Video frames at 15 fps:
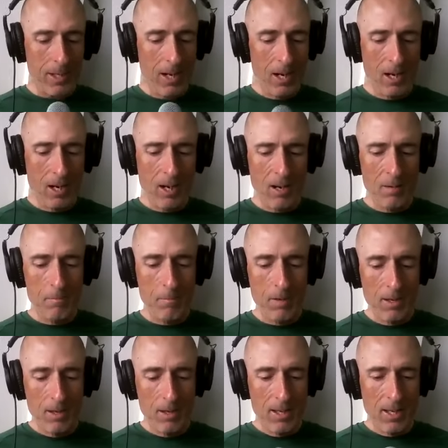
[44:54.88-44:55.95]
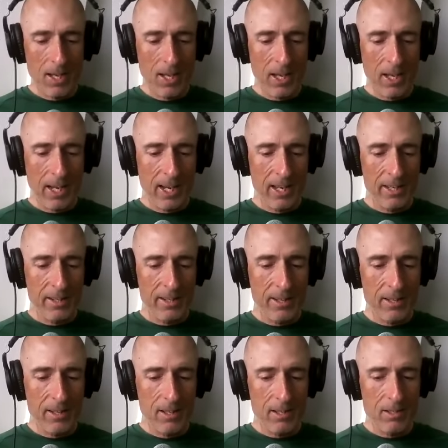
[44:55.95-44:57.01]
um, and
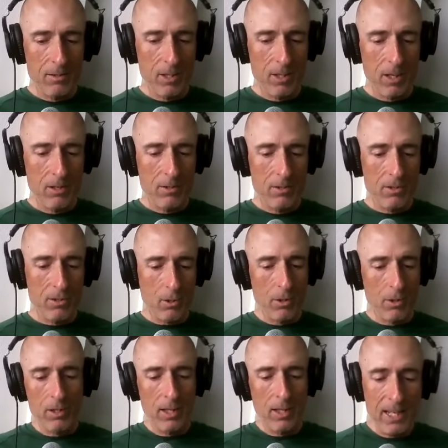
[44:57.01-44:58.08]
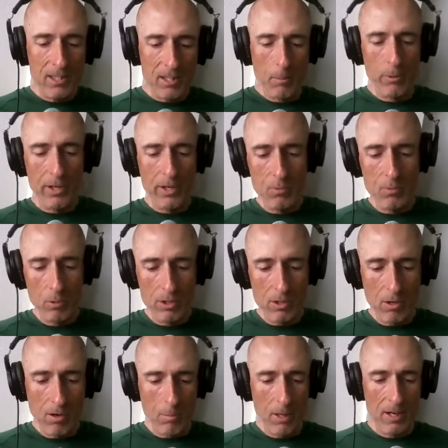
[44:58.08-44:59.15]
so last couple things we want to
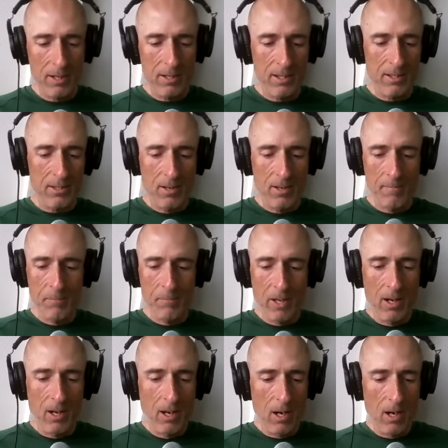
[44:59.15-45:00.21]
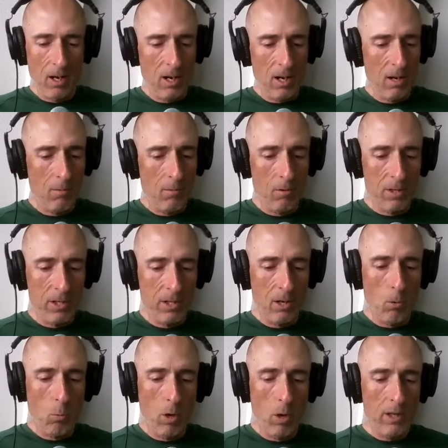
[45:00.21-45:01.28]
talk about is uh, you know
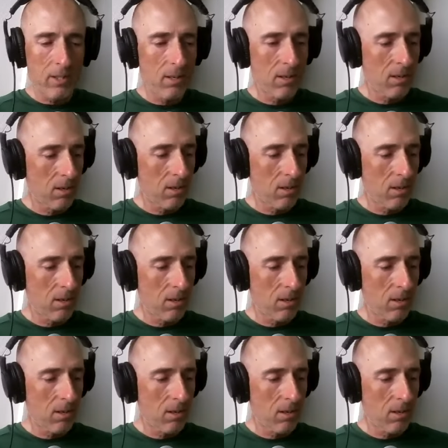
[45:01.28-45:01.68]
what